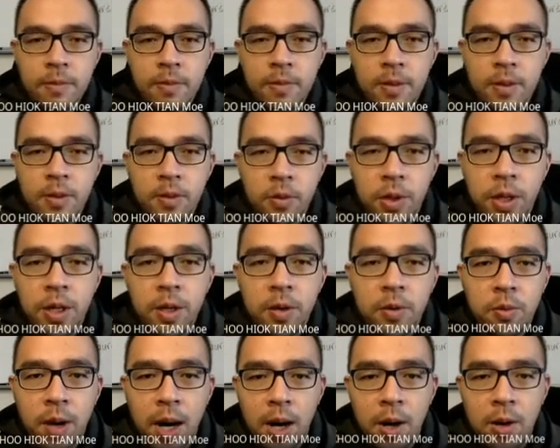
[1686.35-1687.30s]
Okay,
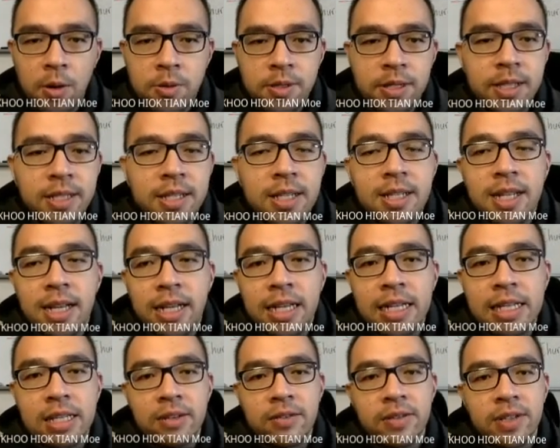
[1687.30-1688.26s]
wow, 60
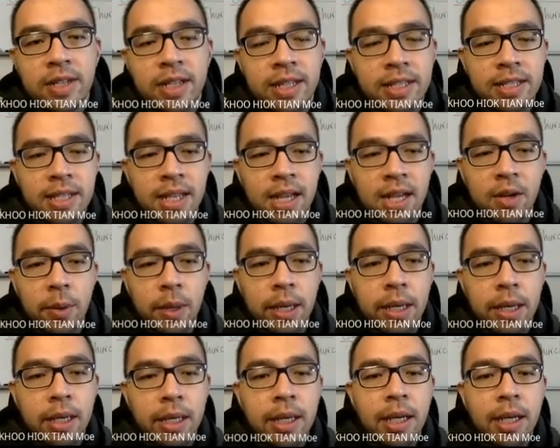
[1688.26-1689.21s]
seconds of science. Anyway,
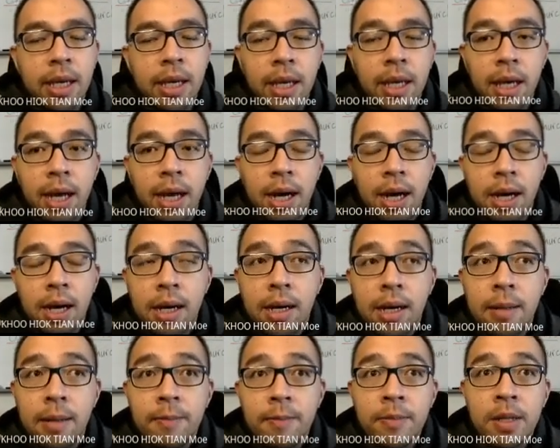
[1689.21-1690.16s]

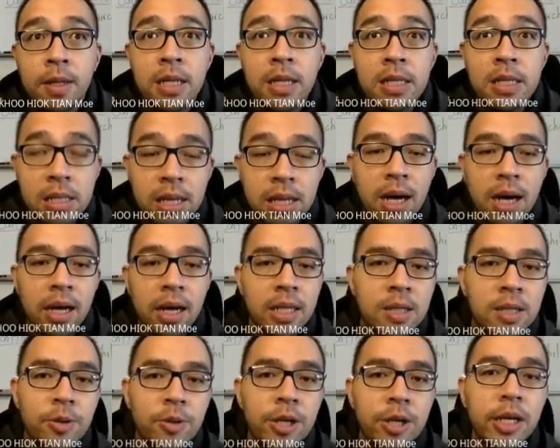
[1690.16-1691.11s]
it's
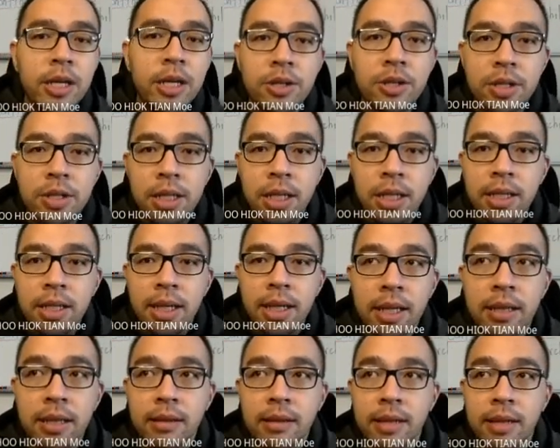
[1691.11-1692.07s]
pretty interesting that
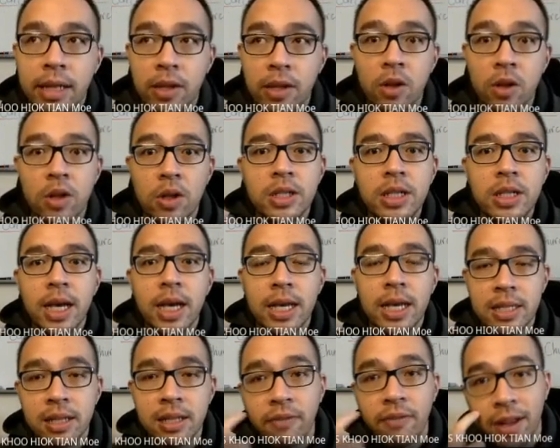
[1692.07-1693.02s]
technology has
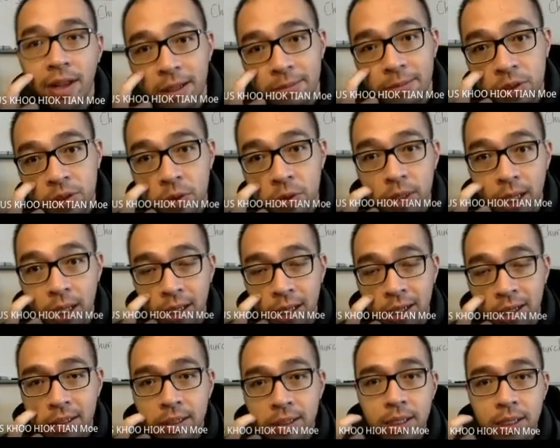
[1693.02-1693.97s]
developed so that
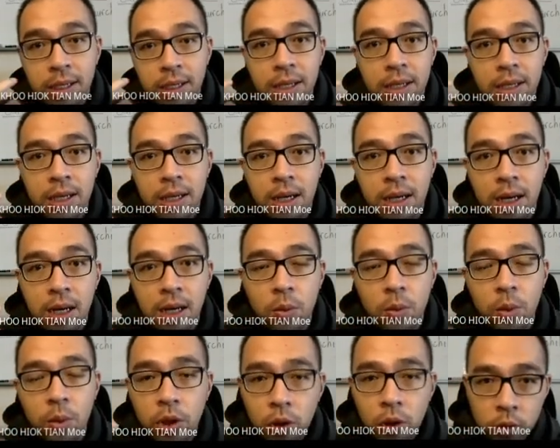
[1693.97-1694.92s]

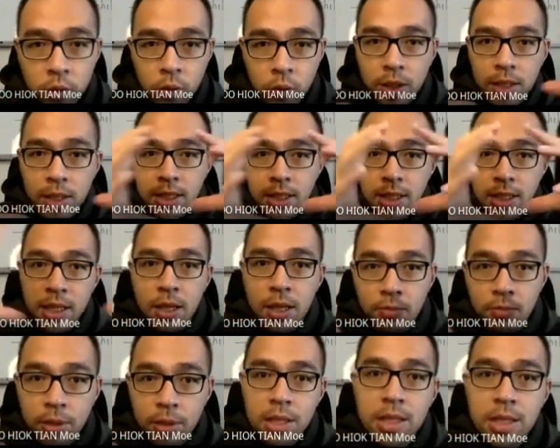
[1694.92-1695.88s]
we not only see the
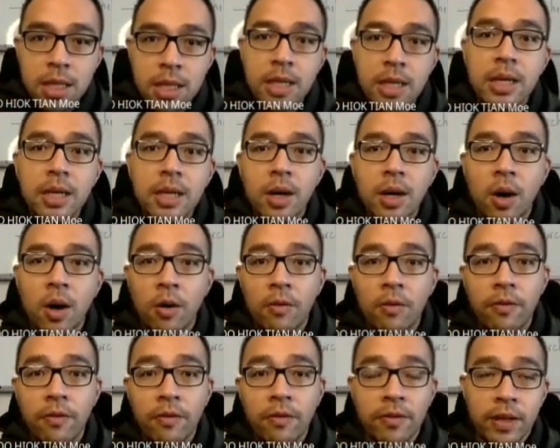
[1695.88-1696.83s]
picture of
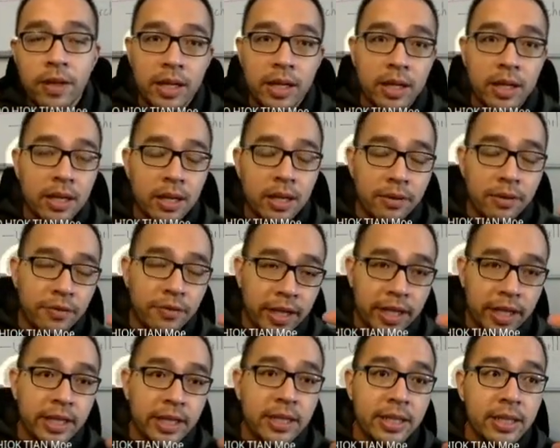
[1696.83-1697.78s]
the
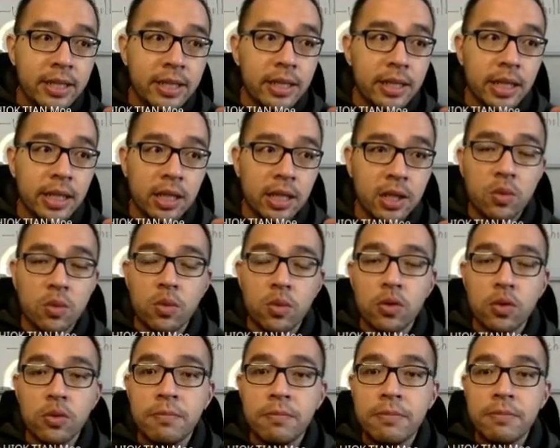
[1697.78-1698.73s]
fetus in the
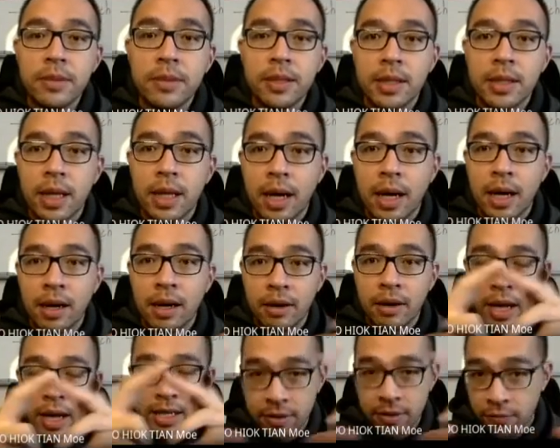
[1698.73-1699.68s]
womb
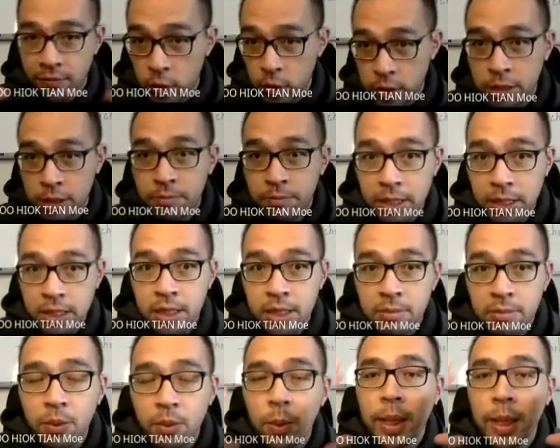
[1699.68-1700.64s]
as a frozen picture,
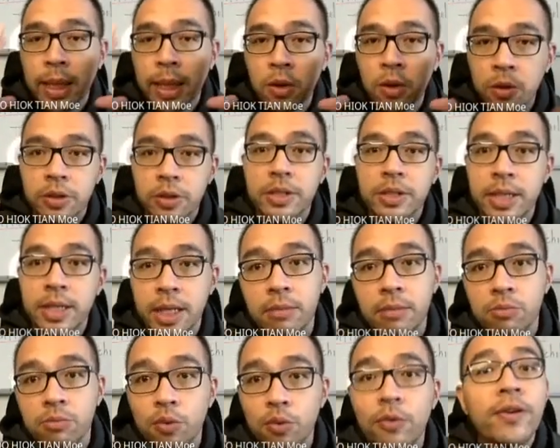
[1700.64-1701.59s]
but we can also see it
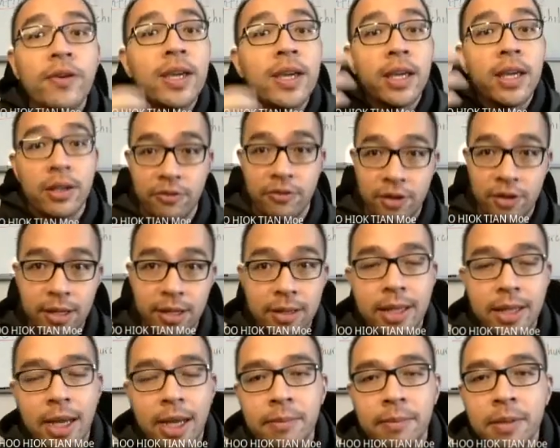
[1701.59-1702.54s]
moving in real time.